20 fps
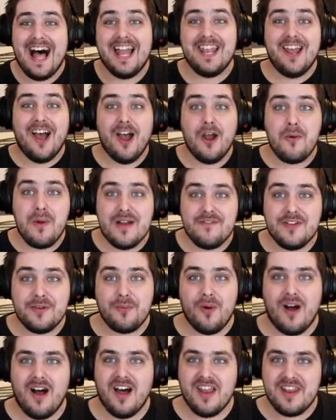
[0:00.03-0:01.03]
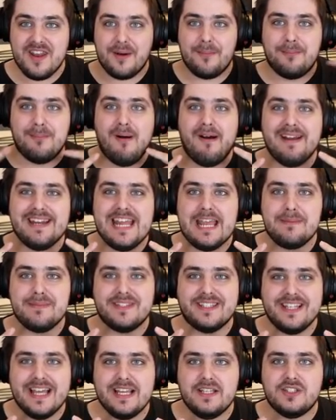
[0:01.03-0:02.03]
Hello everyone, my
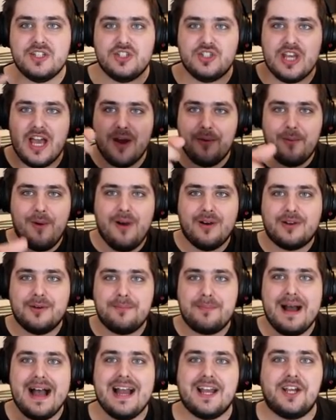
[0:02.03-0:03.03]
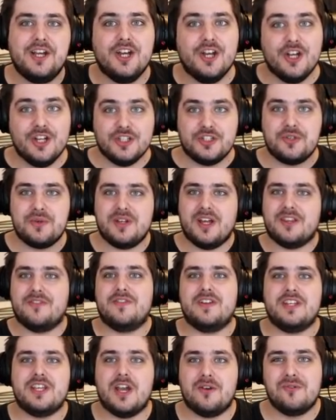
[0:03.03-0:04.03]
name's LaserJet, welcome back to another
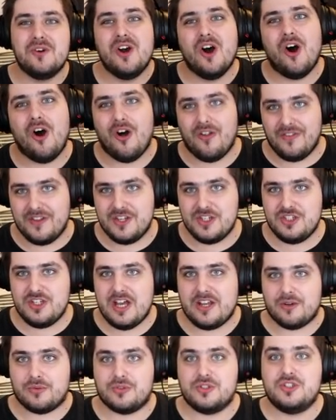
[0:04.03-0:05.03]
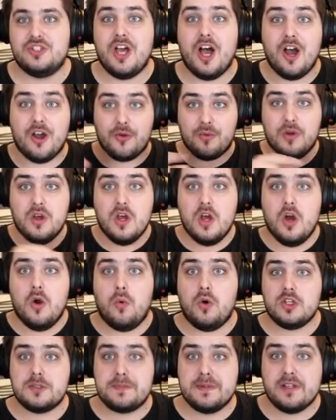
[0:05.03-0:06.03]
video on this channel. So,
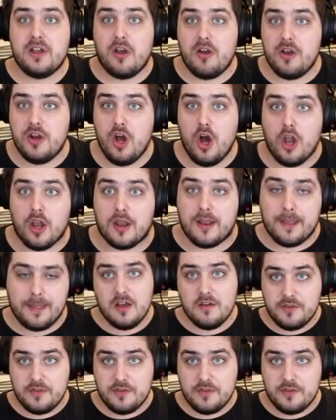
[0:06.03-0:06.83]
what's been going on?